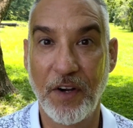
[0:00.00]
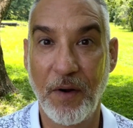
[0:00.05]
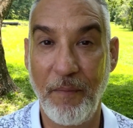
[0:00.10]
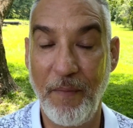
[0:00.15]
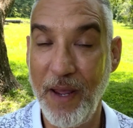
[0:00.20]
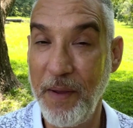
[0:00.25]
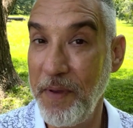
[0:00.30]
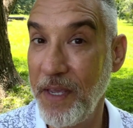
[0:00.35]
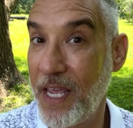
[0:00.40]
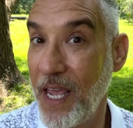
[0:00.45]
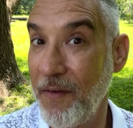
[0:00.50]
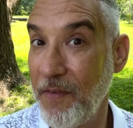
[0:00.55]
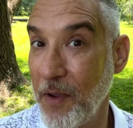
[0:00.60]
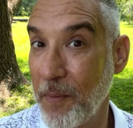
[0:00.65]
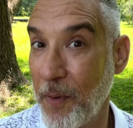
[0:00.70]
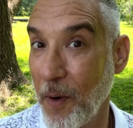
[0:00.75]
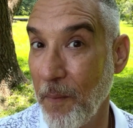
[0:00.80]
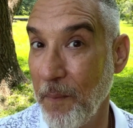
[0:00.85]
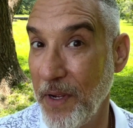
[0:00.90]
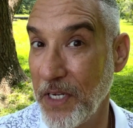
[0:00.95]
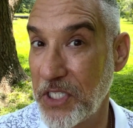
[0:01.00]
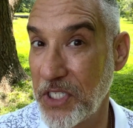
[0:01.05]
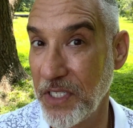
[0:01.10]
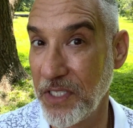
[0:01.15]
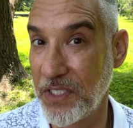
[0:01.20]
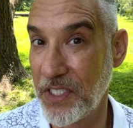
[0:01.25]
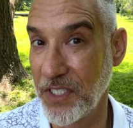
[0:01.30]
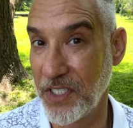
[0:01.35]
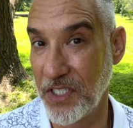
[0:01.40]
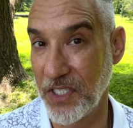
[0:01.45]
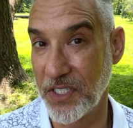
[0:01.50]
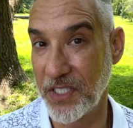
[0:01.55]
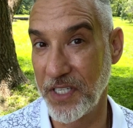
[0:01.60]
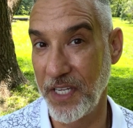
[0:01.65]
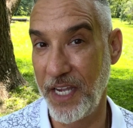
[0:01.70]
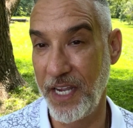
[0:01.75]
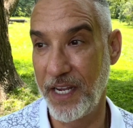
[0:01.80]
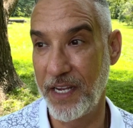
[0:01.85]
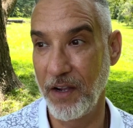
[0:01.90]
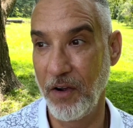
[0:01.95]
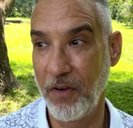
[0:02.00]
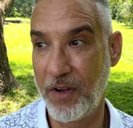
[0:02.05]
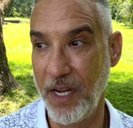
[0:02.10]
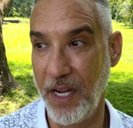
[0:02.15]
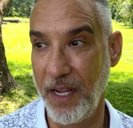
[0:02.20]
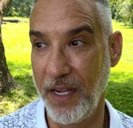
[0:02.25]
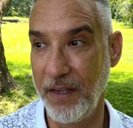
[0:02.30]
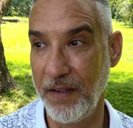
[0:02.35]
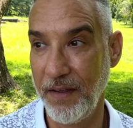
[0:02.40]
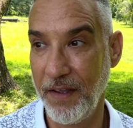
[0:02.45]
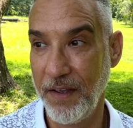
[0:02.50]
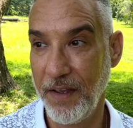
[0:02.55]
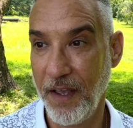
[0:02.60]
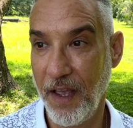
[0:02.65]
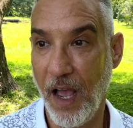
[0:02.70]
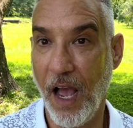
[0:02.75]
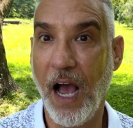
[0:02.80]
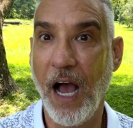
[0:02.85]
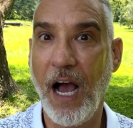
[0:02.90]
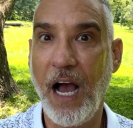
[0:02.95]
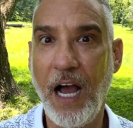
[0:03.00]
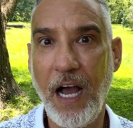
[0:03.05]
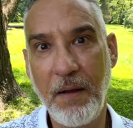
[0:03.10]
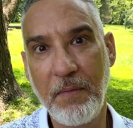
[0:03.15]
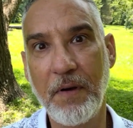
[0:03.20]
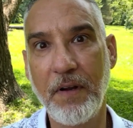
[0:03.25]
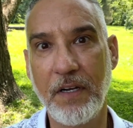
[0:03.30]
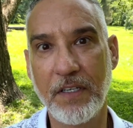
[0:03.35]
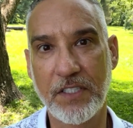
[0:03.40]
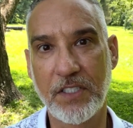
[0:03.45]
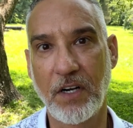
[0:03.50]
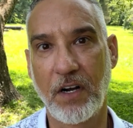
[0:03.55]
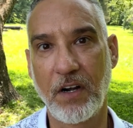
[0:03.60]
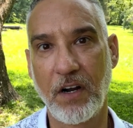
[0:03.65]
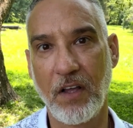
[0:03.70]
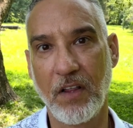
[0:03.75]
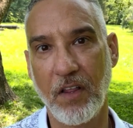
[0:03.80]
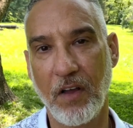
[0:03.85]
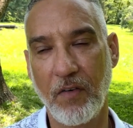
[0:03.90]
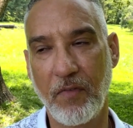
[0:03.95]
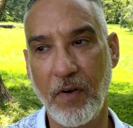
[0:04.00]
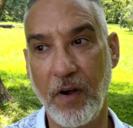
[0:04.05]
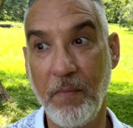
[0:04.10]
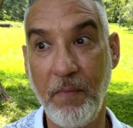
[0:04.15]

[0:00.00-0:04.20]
or maybe gave you permission to just okay, I'm gonna start all over.